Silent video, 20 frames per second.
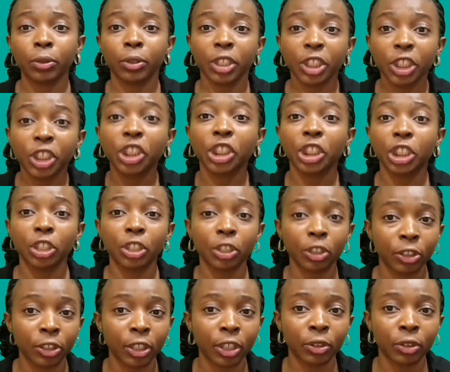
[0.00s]
It's
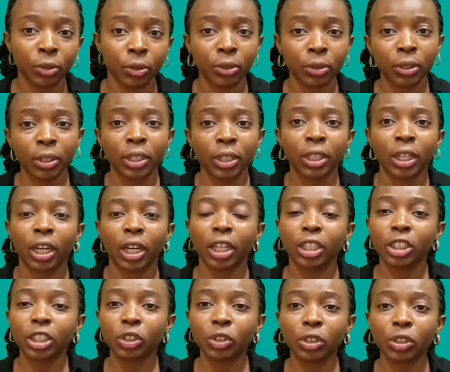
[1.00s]
Chinyere, and
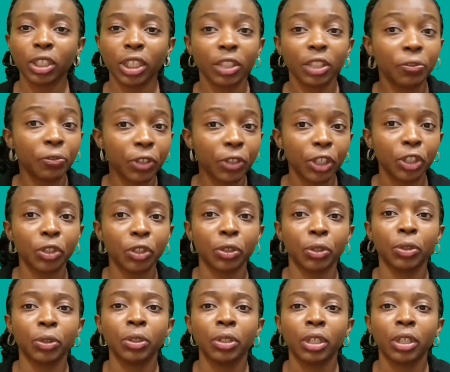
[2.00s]
in today's
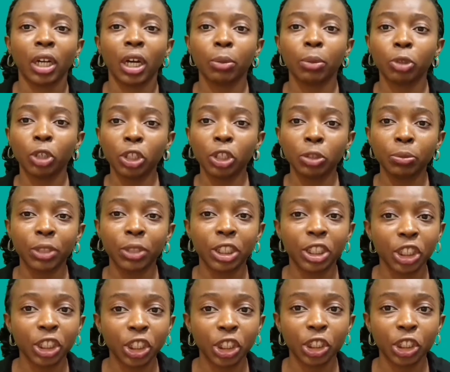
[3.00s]
video, I'm going to be
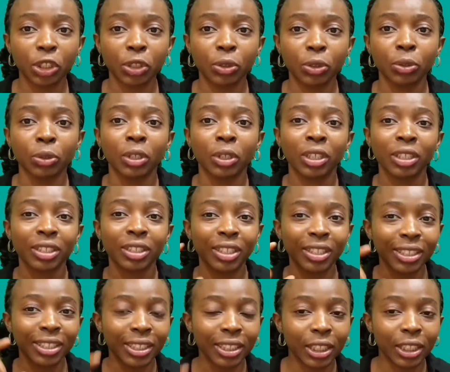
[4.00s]
teaching you the
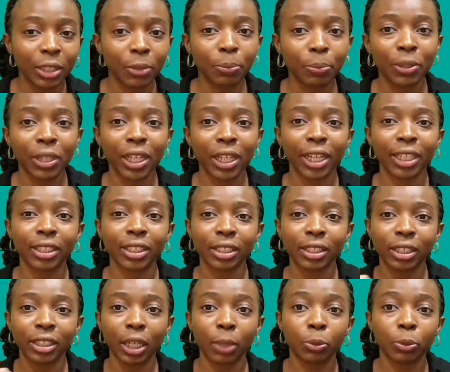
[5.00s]
simplest
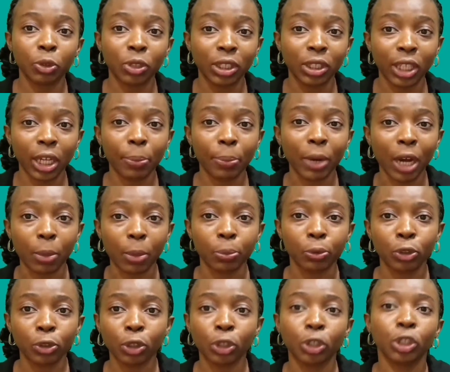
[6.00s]
step-to-step
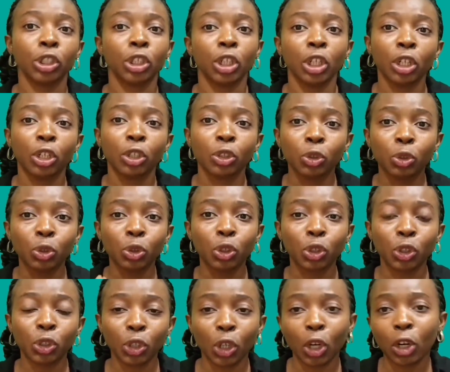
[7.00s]
approach to
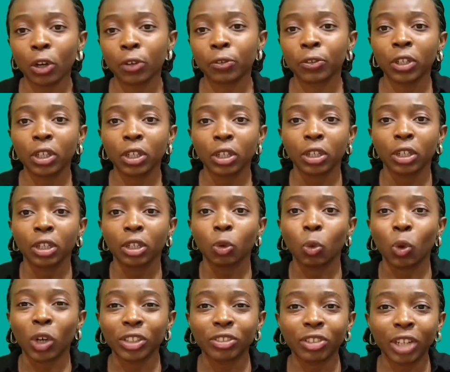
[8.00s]
solve
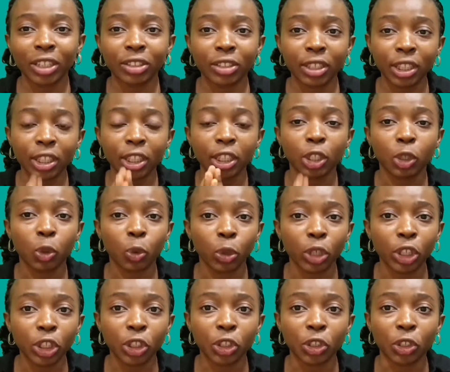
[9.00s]
quadratic
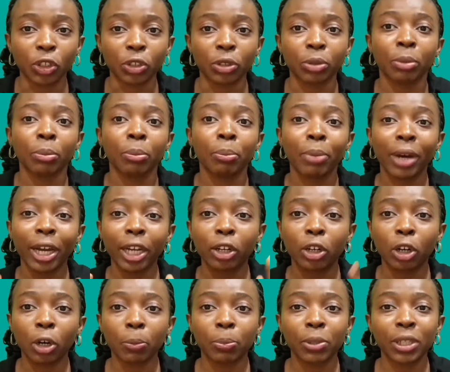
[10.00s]
equation by
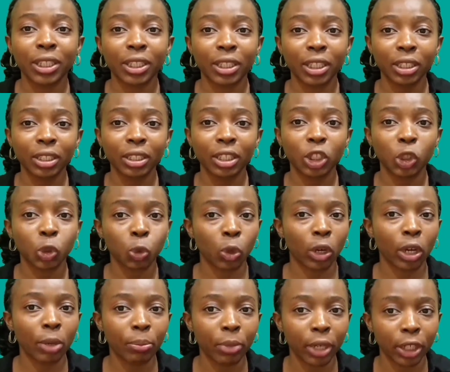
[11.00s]
completing the square
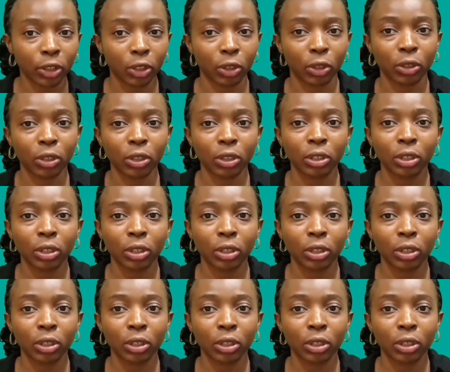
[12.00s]
method.